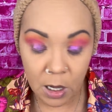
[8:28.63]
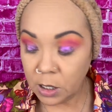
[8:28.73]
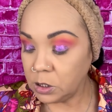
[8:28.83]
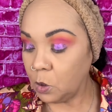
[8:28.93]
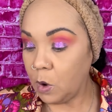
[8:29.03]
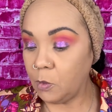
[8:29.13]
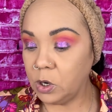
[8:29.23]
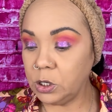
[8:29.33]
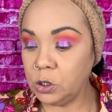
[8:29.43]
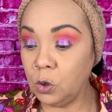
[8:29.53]
So what I'm going to
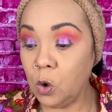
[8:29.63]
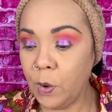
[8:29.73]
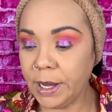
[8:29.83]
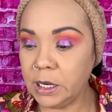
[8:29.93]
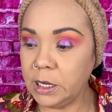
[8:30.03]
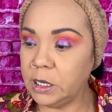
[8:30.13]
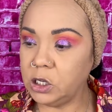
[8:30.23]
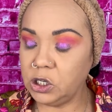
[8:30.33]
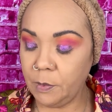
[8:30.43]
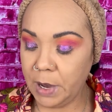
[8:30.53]
do quickly is
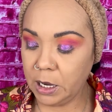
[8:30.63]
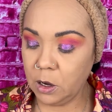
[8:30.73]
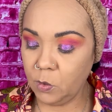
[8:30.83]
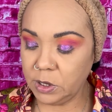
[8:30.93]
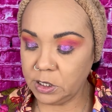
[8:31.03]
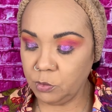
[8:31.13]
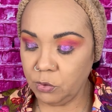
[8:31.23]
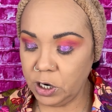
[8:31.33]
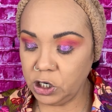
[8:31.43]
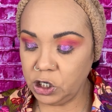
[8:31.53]
jump back in with this
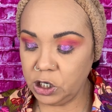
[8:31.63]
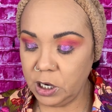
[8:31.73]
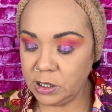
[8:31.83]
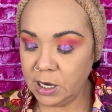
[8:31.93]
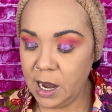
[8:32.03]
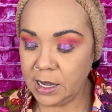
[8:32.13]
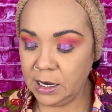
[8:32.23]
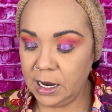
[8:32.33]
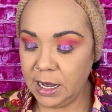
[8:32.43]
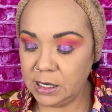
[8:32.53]
brush just to kind of
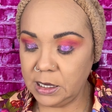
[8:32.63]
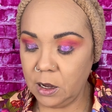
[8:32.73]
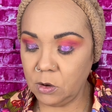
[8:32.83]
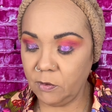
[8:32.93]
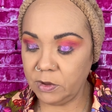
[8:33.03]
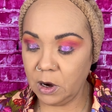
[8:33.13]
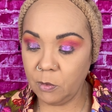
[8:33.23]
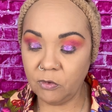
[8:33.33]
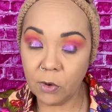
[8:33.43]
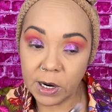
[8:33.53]
lay it down over there
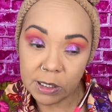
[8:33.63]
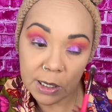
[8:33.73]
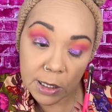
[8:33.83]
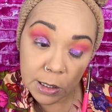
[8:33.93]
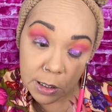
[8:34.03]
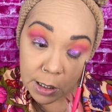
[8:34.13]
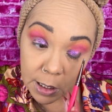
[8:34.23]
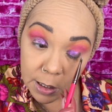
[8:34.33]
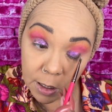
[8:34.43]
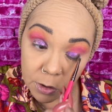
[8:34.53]
before it does
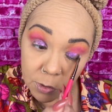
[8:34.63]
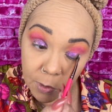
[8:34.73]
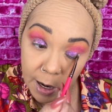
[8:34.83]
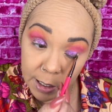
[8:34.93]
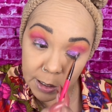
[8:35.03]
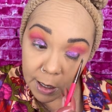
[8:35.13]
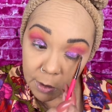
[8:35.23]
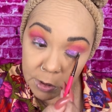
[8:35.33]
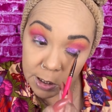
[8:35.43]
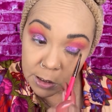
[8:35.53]
indeed dry down,
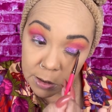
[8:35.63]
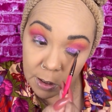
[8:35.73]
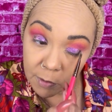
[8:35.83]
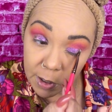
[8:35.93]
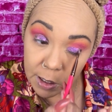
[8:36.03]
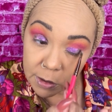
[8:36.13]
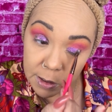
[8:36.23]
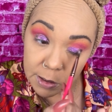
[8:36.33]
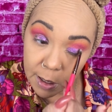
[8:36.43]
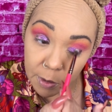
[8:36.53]
just to see if I can get this
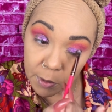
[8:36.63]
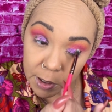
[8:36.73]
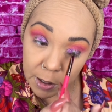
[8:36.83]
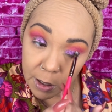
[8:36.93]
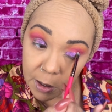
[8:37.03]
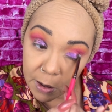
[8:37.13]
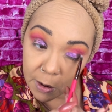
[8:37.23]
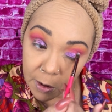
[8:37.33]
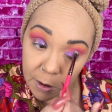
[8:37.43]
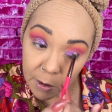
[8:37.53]
out
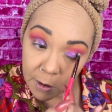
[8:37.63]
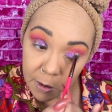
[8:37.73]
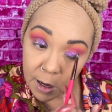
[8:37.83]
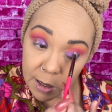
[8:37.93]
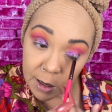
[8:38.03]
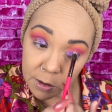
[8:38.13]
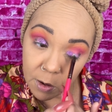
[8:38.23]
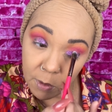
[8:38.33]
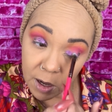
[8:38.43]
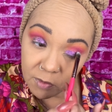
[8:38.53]
here. And I don't
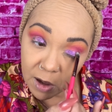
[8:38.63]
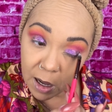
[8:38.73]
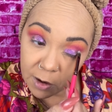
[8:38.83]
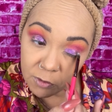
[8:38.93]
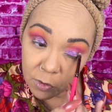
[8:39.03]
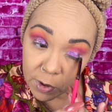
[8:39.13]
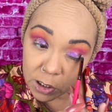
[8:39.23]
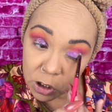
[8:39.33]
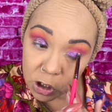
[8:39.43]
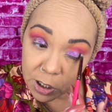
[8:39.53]
have an olive green
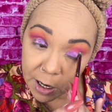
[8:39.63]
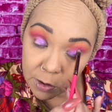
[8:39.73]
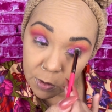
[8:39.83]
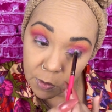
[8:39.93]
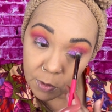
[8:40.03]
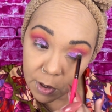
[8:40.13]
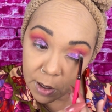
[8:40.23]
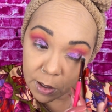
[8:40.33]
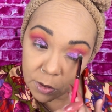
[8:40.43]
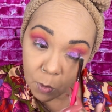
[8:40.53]
shadow
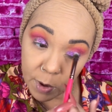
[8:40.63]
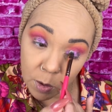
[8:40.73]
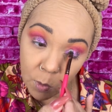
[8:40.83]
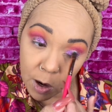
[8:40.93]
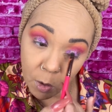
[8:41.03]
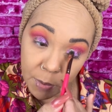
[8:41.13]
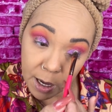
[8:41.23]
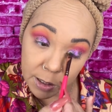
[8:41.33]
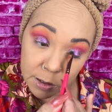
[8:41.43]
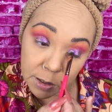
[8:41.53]
in the Wet n Wild
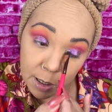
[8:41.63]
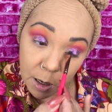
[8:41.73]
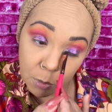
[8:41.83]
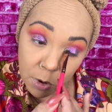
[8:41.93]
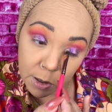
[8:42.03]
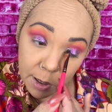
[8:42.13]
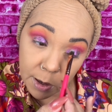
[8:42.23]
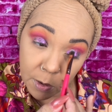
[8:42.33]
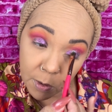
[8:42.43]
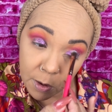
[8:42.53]
palettes that I brought out.